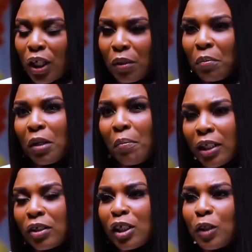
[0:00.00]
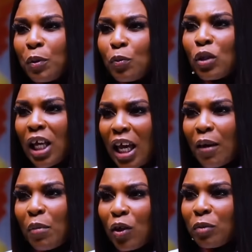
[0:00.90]
So the Methodist people
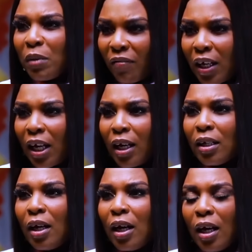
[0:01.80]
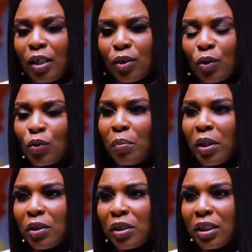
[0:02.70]
came because my father is also a
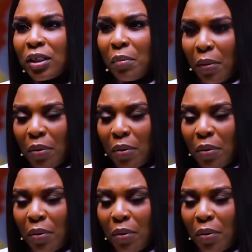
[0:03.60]
Methodist